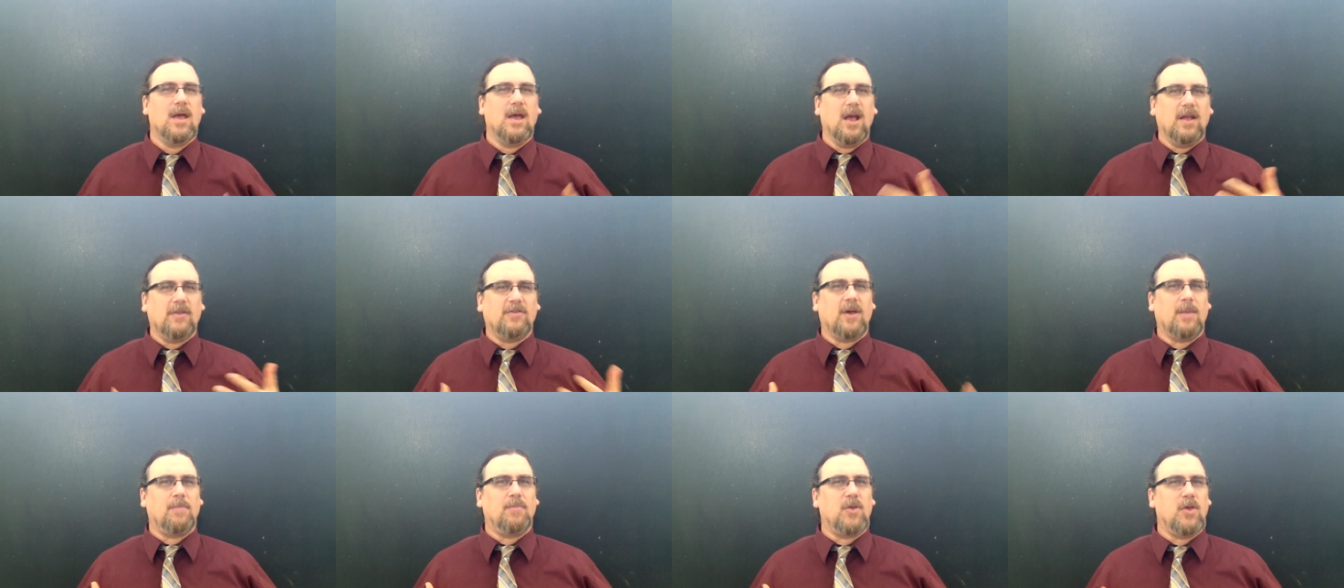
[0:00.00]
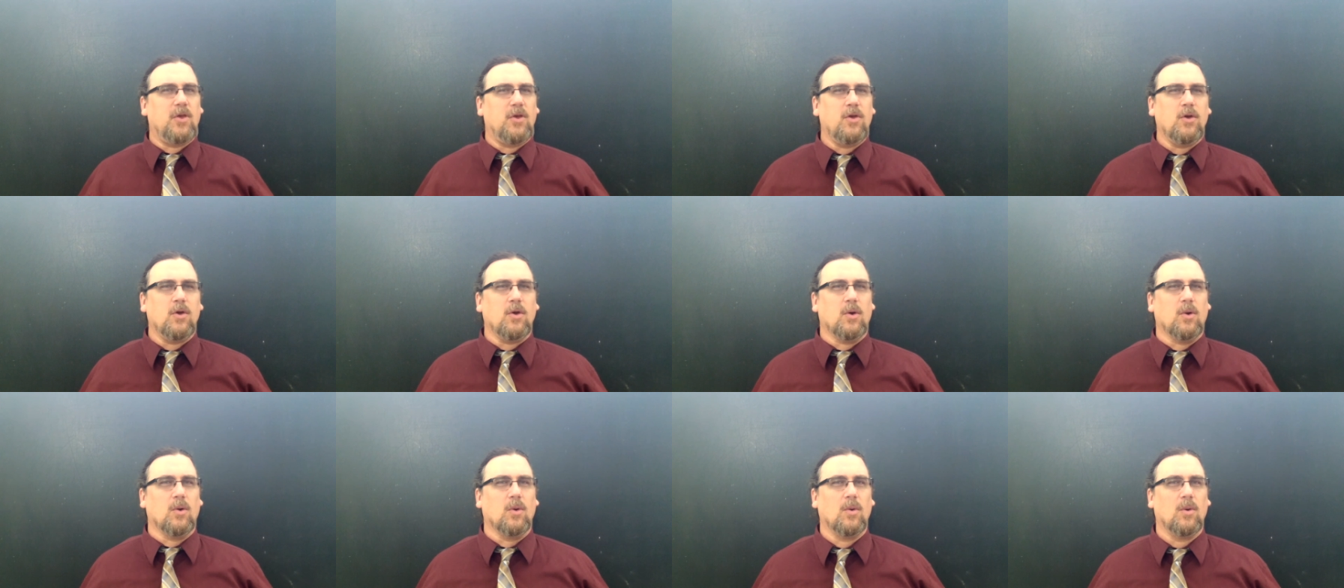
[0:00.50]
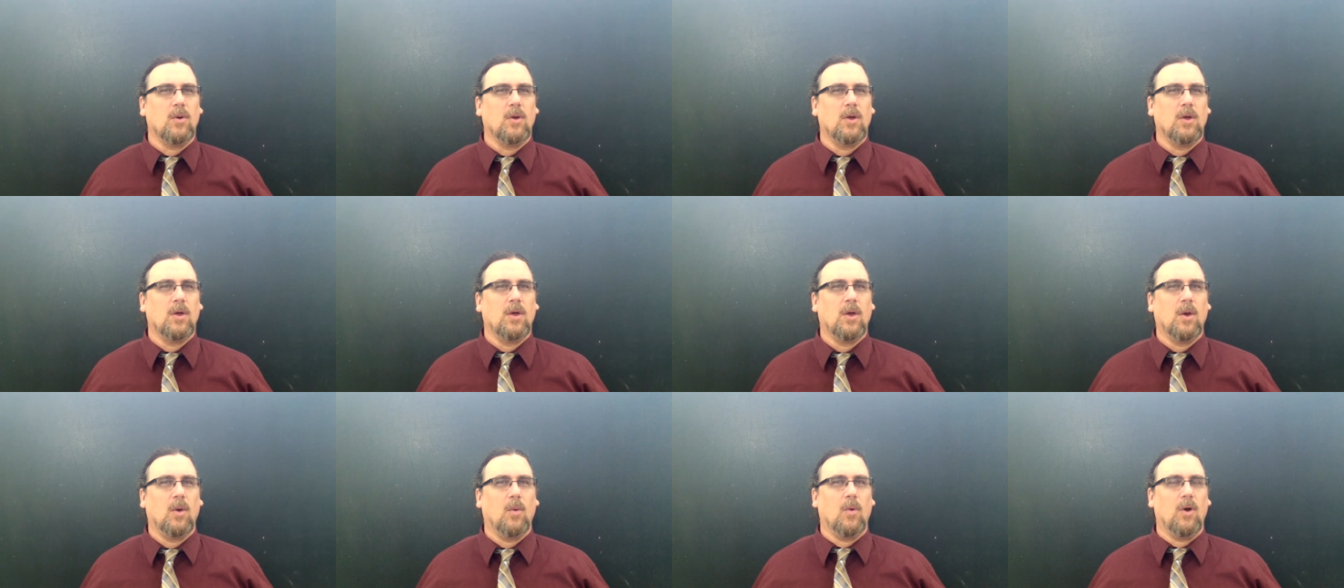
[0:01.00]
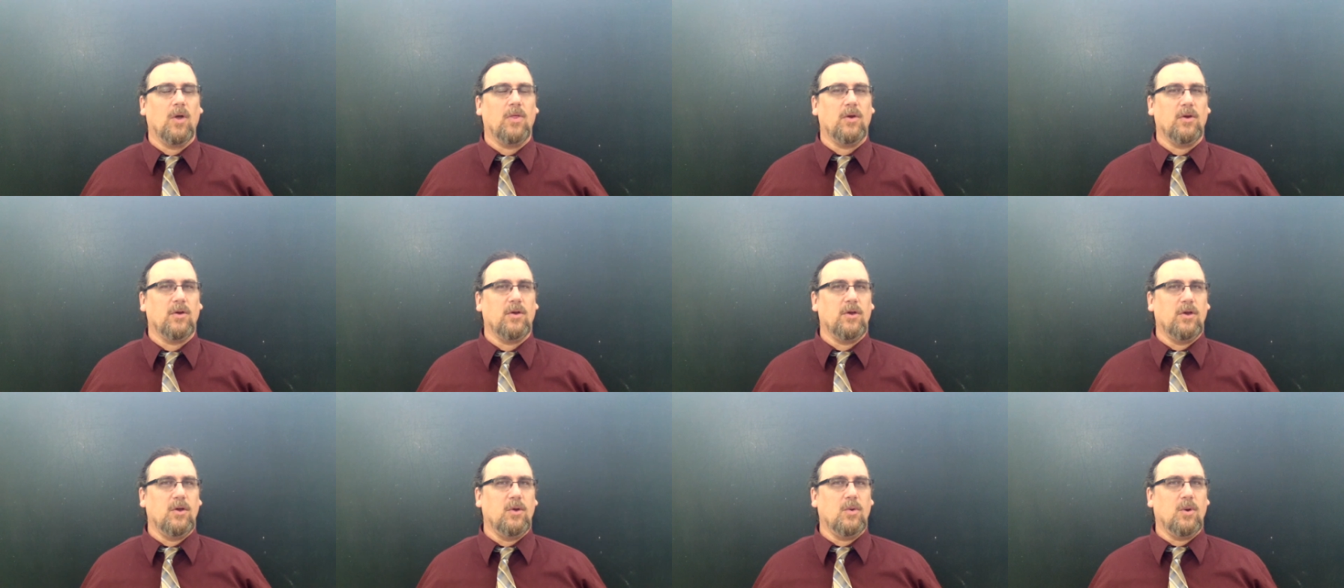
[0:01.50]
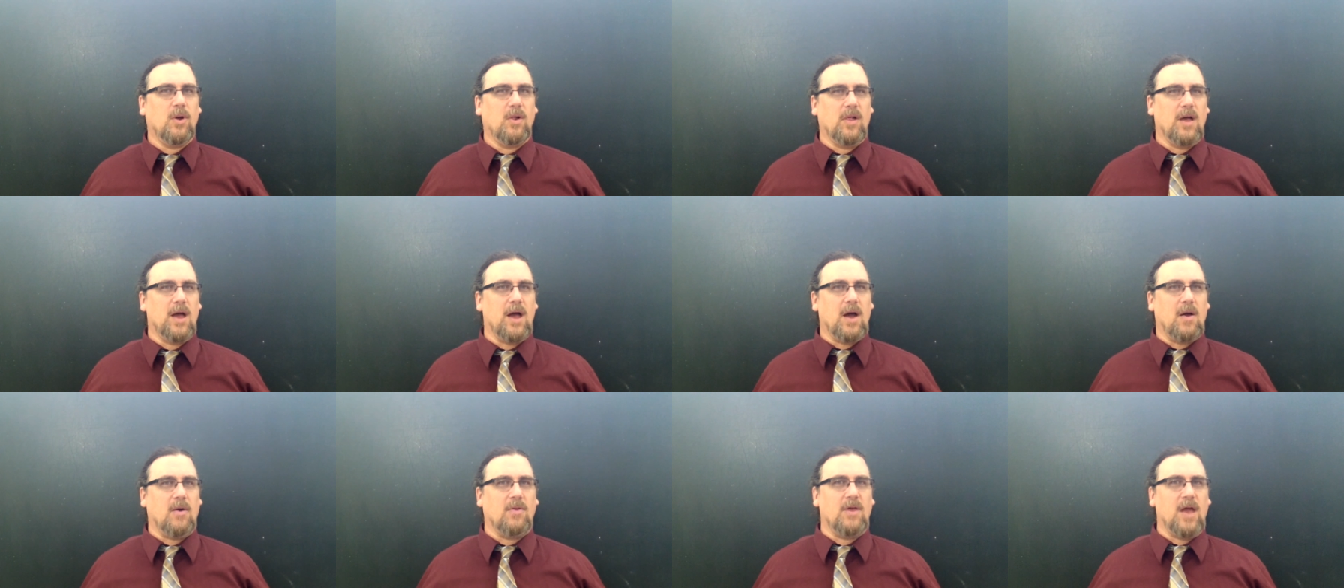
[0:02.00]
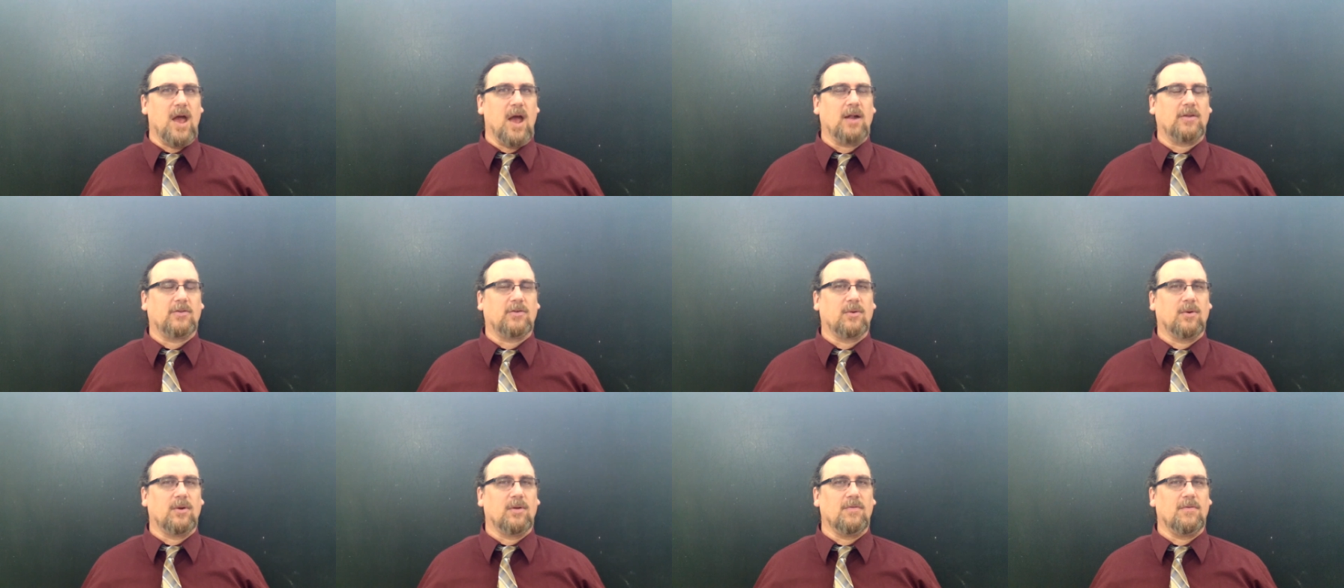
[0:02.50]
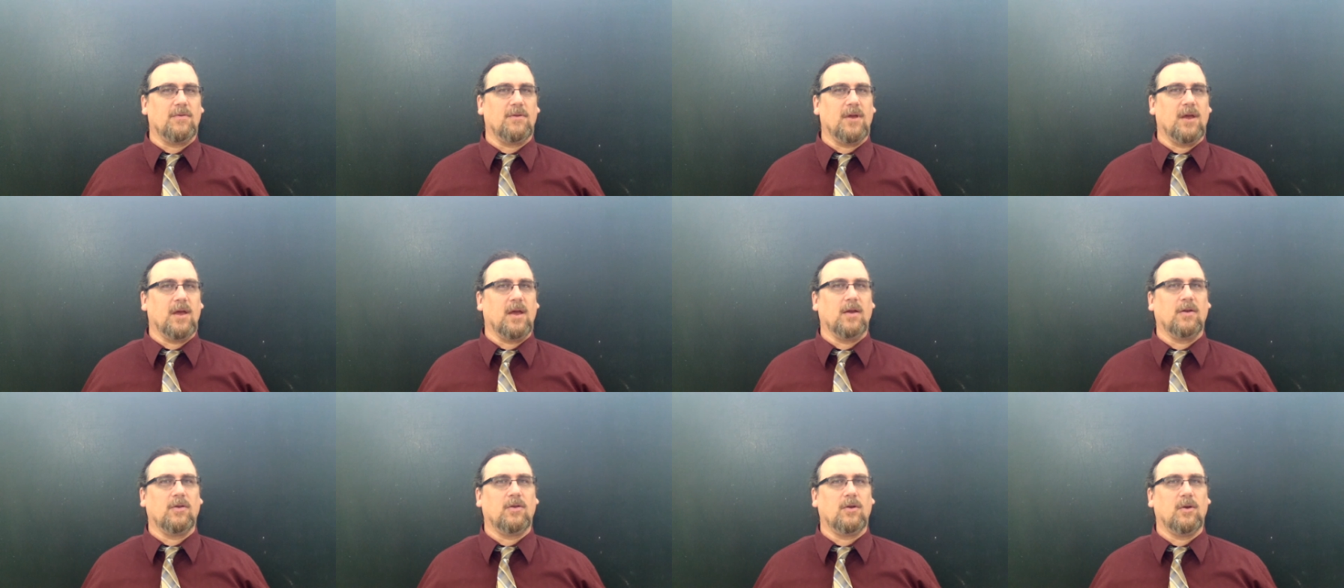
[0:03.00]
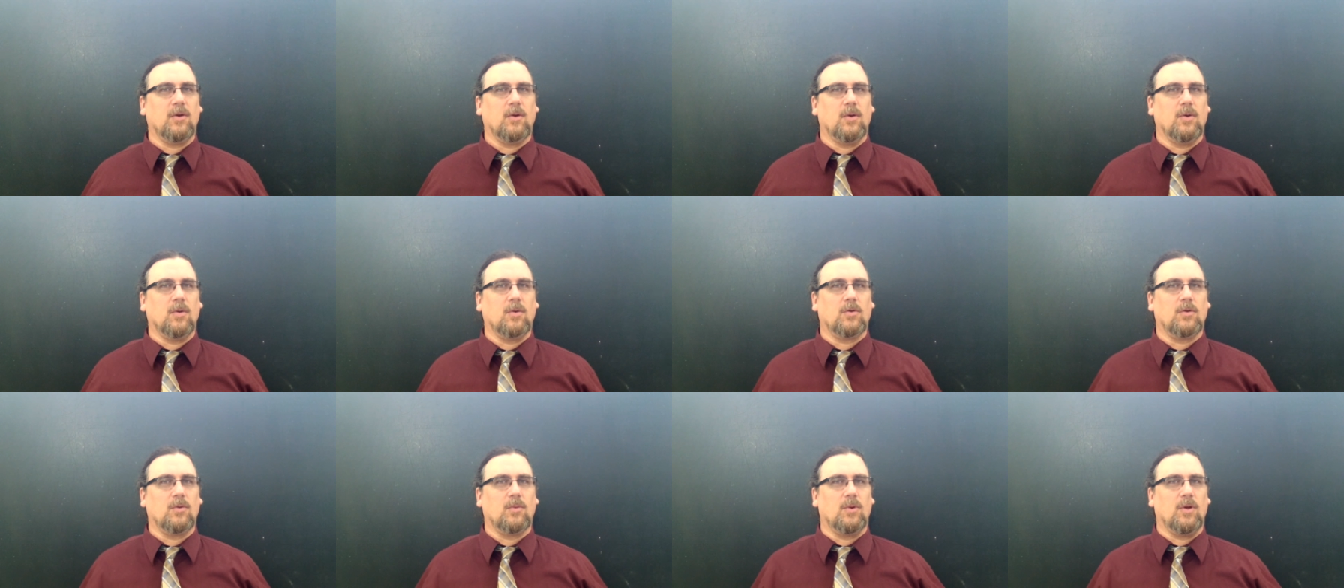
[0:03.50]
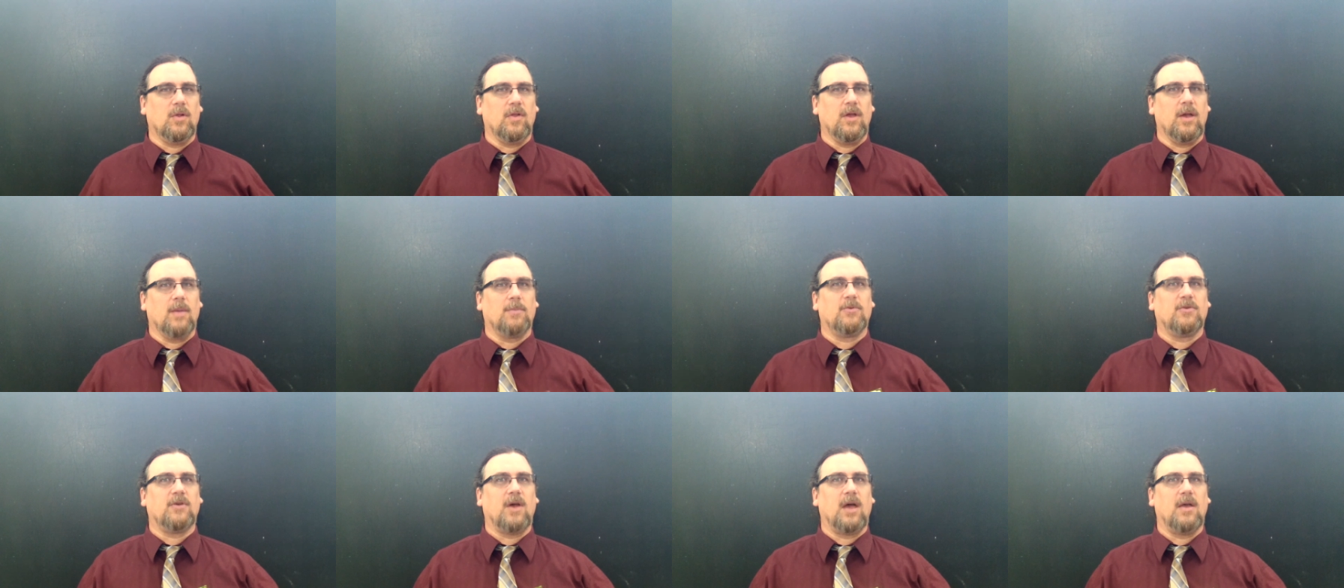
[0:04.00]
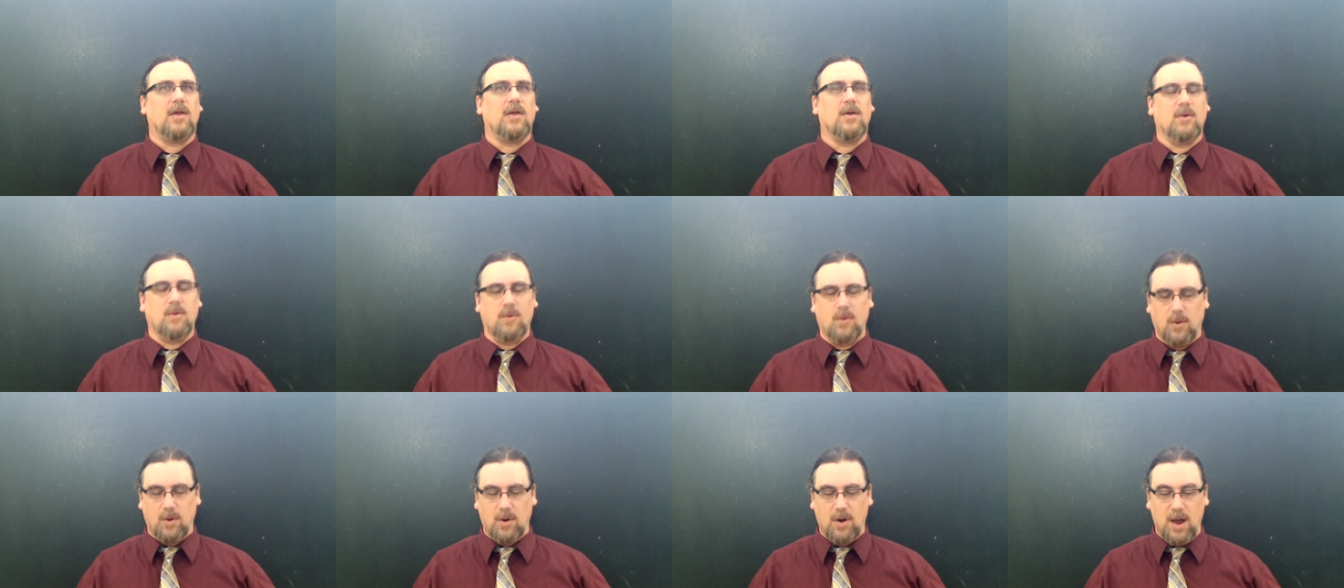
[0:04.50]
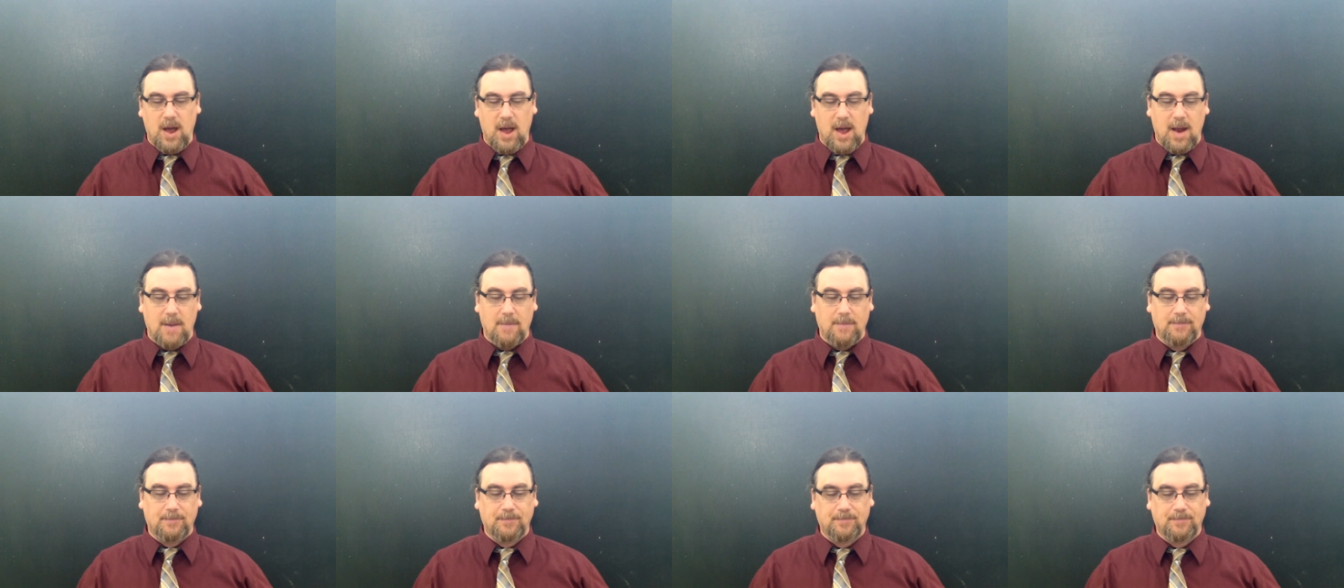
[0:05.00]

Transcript: It's up to you whether you allow that sort of thing to really upset you or not.